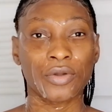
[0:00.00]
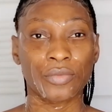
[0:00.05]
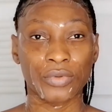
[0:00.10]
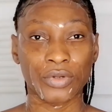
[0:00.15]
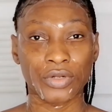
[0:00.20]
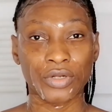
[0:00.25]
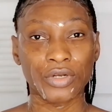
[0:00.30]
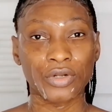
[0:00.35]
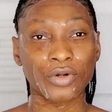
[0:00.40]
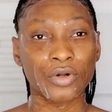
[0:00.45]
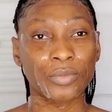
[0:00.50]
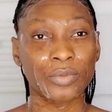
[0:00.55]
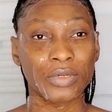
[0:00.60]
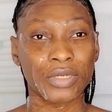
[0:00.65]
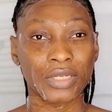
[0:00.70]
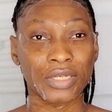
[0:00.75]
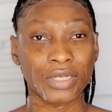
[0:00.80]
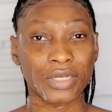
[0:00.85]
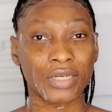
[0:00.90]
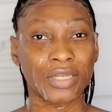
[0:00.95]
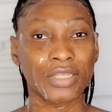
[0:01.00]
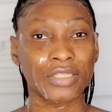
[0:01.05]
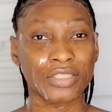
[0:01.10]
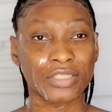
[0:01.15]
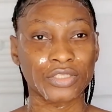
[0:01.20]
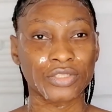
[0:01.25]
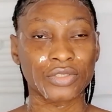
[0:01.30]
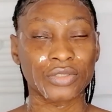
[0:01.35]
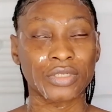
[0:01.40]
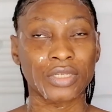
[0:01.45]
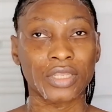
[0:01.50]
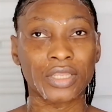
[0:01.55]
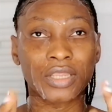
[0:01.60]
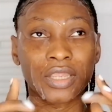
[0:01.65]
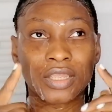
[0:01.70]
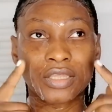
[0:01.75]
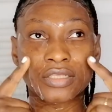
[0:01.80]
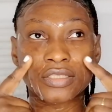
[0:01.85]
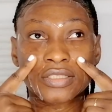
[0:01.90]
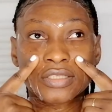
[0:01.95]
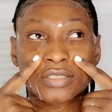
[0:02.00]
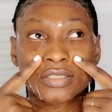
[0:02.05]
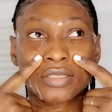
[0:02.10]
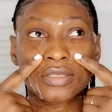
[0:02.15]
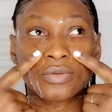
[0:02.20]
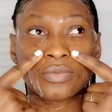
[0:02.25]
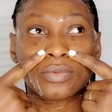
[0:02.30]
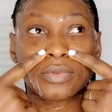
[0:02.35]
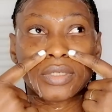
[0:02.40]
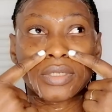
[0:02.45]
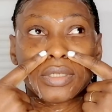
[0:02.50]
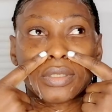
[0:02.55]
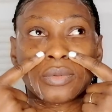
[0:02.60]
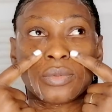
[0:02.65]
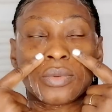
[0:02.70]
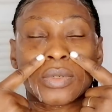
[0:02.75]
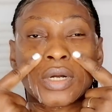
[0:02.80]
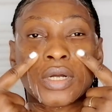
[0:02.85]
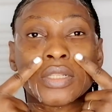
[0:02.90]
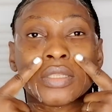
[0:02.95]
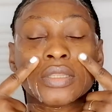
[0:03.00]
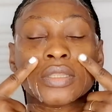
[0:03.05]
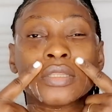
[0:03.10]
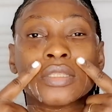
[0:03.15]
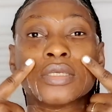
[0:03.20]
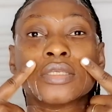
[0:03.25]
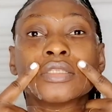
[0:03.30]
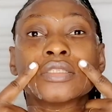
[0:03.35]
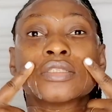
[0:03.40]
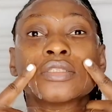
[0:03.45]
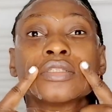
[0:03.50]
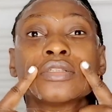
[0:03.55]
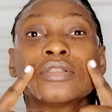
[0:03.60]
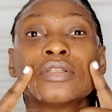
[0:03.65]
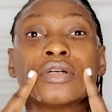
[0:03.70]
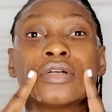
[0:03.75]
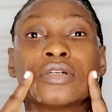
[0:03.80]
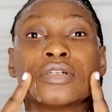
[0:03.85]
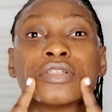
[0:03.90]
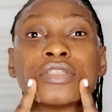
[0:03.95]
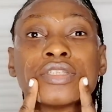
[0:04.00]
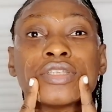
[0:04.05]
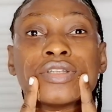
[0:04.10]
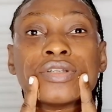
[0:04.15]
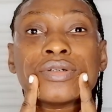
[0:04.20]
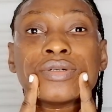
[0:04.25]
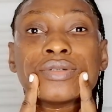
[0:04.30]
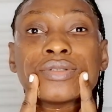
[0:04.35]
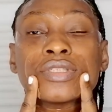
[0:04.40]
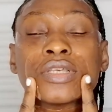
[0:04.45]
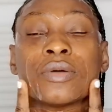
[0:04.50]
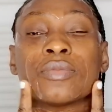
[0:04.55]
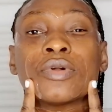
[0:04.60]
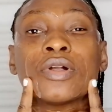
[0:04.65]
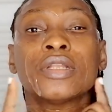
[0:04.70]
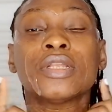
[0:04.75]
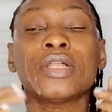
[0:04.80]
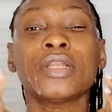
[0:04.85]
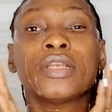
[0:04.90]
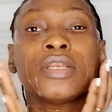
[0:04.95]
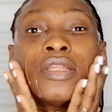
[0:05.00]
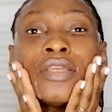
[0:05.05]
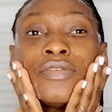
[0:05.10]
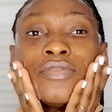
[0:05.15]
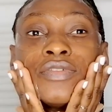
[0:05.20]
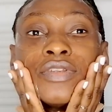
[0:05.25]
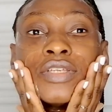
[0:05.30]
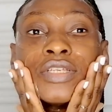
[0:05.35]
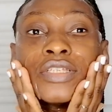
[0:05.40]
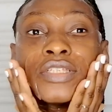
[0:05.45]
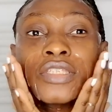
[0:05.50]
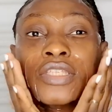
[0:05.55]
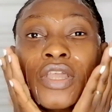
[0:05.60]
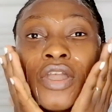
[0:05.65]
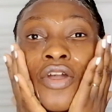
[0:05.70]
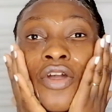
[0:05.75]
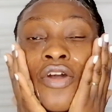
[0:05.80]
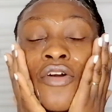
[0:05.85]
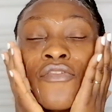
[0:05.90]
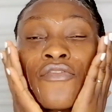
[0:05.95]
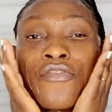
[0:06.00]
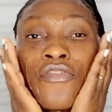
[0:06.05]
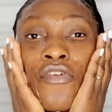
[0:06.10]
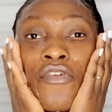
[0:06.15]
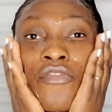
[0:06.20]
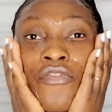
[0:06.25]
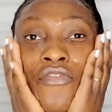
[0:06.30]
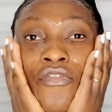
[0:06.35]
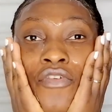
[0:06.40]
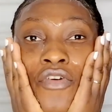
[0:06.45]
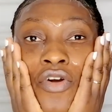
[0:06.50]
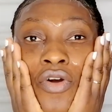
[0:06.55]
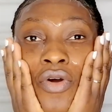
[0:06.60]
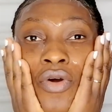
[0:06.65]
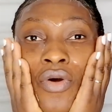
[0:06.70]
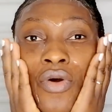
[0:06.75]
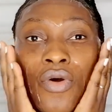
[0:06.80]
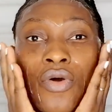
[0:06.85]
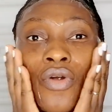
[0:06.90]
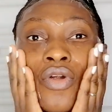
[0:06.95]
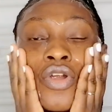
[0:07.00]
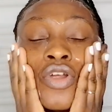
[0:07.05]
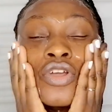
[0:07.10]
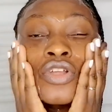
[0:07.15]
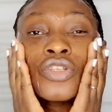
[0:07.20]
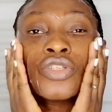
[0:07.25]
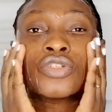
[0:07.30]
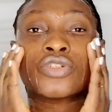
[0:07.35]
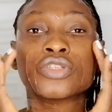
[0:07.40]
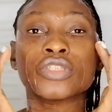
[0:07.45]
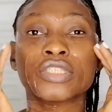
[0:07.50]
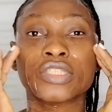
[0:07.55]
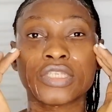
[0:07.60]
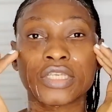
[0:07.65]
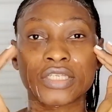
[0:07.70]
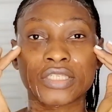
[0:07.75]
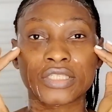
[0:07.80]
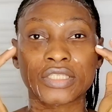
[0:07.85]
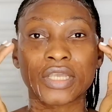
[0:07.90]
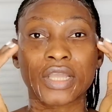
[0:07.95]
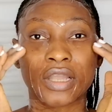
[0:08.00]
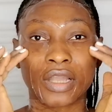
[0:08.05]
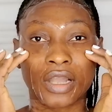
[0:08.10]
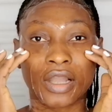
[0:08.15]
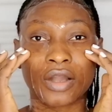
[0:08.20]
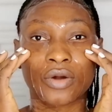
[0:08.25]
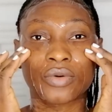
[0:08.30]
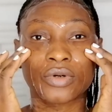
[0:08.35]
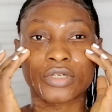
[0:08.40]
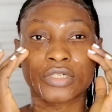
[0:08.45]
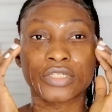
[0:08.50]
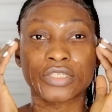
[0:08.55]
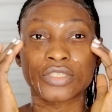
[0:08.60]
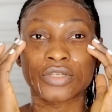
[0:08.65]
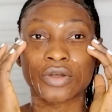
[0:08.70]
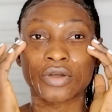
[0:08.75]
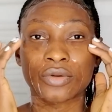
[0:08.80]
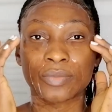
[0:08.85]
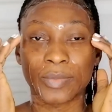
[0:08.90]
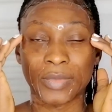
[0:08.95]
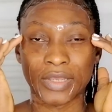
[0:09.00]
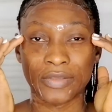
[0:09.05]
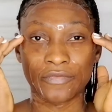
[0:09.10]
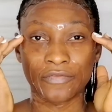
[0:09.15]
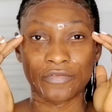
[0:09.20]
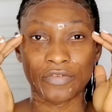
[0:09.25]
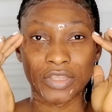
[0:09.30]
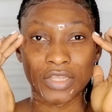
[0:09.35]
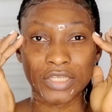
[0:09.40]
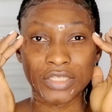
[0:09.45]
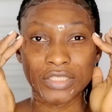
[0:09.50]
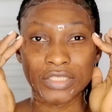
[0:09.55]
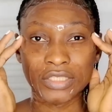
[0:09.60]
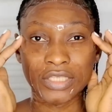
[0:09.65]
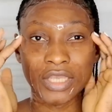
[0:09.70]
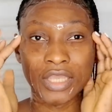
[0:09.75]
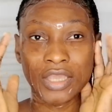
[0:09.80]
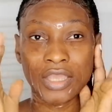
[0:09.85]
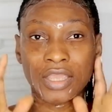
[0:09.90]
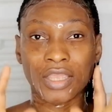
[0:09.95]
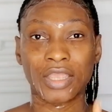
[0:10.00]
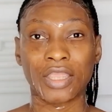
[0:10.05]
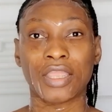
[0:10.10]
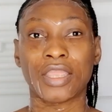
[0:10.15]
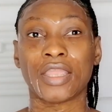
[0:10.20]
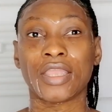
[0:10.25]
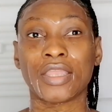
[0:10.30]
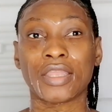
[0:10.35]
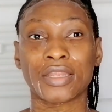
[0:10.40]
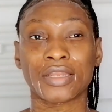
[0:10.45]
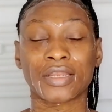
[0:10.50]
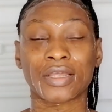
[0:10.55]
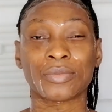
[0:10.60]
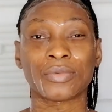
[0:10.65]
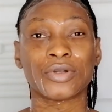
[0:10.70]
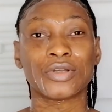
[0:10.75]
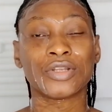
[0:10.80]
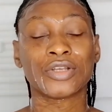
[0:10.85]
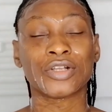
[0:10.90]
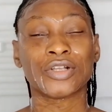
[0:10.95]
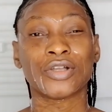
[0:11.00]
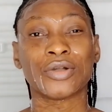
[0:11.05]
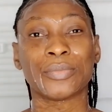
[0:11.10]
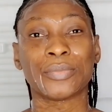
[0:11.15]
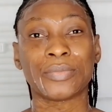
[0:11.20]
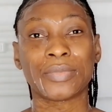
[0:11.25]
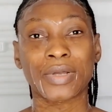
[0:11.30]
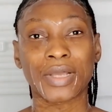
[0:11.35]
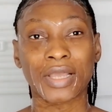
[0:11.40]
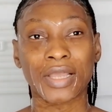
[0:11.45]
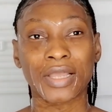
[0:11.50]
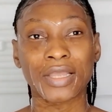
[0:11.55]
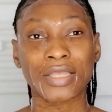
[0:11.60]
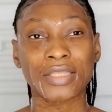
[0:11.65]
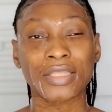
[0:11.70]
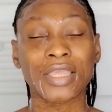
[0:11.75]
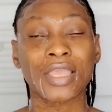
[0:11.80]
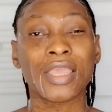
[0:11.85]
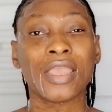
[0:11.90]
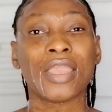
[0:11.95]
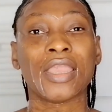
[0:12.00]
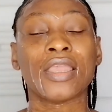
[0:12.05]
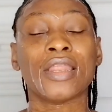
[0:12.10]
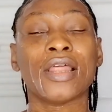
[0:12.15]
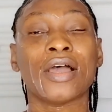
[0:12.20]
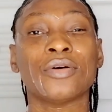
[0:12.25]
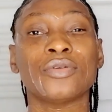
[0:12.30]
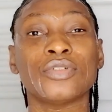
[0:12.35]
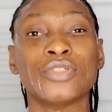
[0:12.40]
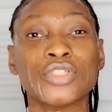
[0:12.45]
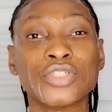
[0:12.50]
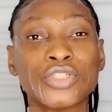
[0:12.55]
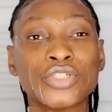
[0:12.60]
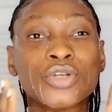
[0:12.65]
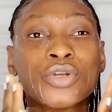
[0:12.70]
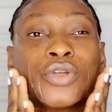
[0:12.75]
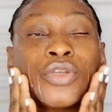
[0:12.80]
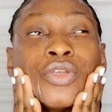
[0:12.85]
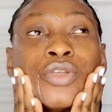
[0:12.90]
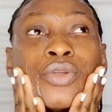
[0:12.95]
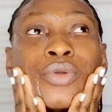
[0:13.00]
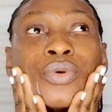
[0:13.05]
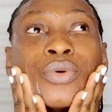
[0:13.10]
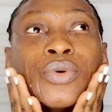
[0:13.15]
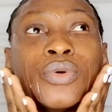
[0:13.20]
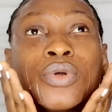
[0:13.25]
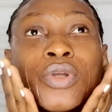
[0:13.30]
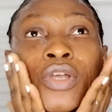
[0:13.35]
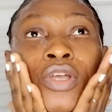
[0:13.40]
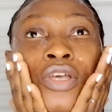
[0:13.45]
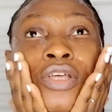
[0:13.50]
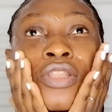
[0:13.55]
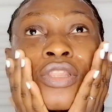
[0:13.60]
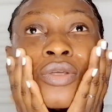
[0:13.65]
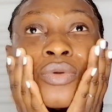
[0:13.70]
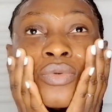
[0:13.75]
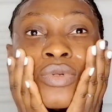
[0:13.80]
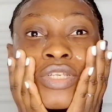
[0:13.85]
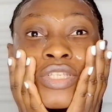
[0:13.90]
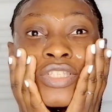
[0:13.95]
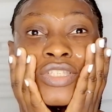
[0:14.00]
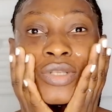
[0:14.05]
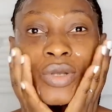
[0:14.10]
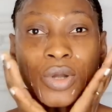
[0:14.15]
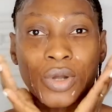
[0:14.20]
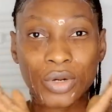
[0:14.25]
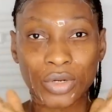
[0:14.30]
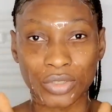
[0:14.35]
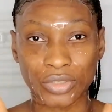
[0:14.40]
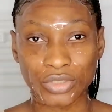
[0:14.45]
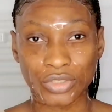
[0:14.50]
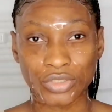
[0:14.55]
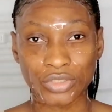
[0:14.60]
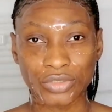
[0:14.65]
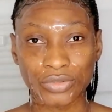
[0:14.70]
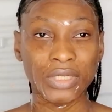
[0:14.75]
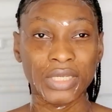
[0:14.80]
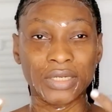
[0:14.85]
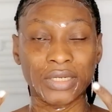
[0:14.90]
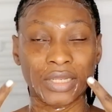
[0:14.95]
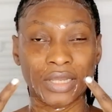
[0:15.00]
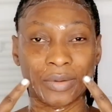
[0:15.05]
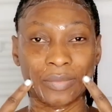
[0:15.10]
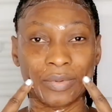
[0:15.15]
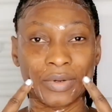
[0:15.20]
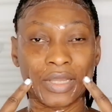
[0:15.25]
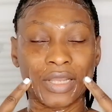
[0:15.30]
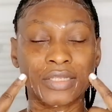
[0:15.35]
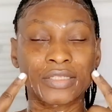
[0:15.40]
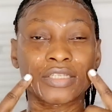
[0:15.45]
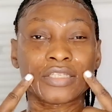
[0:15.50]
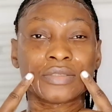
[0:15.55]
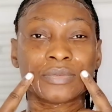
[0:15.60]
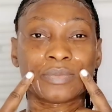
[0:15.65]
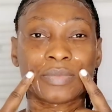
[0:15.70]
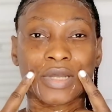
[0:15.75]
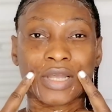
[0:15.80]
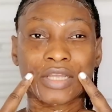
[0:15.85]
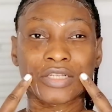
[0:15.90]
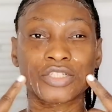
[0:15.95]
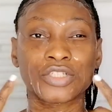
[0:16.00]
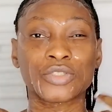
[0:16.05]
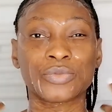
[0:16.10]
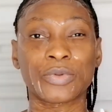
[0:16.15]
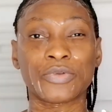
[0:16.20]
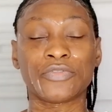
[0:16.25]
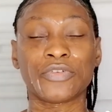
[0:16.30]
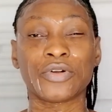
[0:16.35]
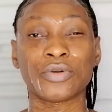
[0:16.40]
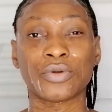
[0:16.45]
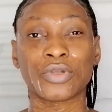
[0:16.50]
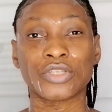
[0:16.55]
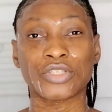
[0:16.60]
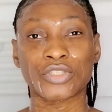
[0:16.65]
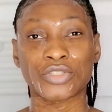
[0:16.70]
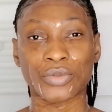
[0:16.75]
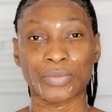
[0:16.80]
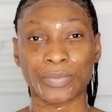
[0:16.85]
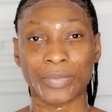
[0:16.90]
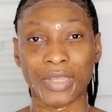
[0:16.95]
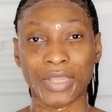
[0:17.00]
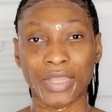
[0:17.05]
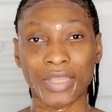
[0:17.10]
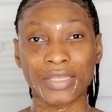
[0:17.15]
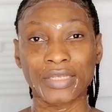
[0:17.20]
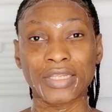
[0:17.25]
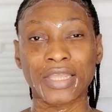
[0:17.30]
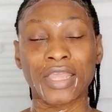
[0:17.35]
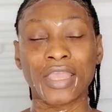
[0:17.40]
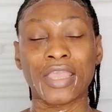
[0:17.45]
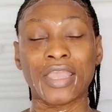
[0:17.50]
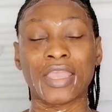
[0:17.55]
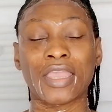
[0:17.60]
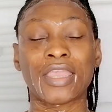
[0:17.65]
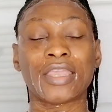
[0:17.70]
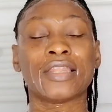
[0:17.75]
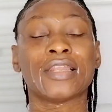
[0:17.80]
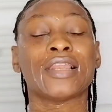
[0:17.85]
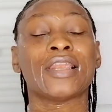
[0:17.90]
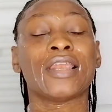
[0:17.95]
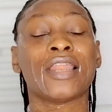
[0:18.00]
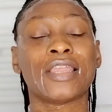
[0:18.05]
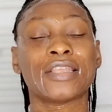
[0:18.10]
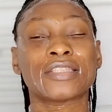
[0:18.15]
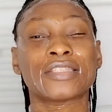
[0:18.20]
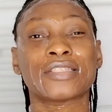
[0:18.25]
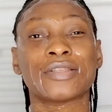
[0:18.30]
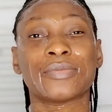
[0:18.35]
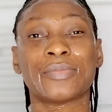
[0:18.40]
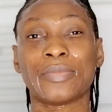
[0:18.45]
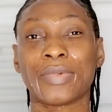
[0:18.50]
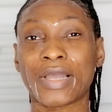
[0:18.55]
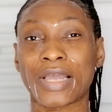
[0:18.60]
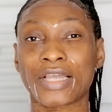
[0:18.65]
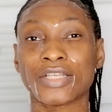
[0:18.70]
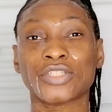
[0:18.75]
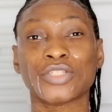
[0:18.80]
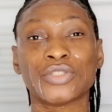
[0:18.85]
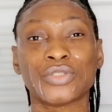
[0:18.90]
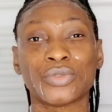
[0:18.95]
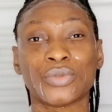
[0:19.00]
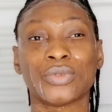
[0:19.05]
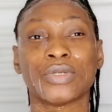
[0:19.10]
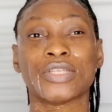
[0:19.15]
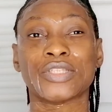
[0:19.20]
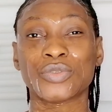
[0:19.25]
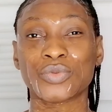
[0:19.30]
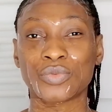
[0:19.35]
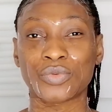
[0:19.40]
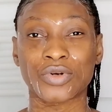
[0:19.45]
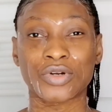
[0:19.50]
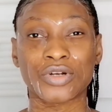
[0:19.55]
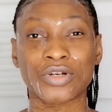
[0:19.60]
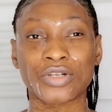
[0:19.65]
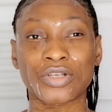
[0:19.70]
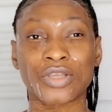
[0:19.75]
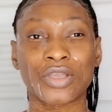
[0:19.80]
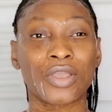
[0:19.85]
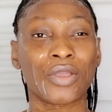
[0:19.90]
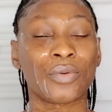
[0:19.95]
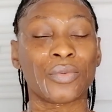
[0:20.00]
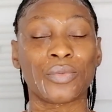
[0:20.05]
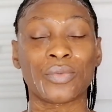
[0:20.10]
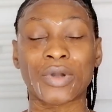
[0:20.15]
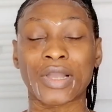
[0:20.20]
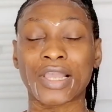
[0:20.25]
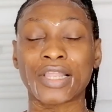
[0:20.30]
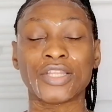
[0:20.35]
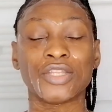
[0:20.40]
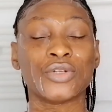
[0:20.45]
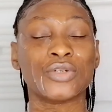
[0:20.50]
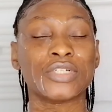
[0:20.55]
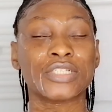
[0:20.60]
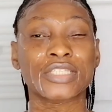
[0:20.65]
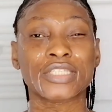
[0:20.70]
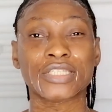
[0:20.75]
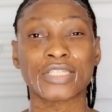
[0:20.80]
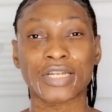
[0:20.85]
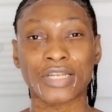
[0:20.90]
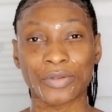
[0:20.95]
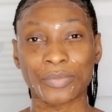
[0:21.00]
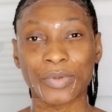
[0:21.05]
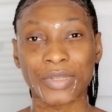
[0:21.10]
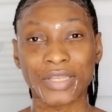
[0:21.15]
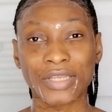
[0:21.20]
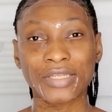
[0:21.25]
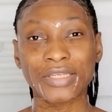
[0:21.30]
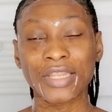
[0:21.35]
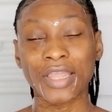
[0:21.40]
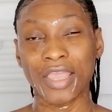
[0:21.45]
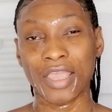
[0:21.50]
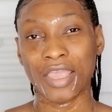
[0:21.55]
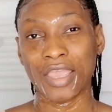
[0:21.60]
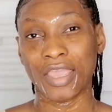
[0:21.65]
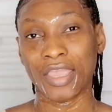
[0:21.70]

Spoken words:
We're gonna open it later today and see really what this does. So I'm gonna leave this for 4 to 6 hours on my face, and I'm gonna come back and I will show you the result. You can apply these patches before going to bed and let the patch do its work while you're sleeping,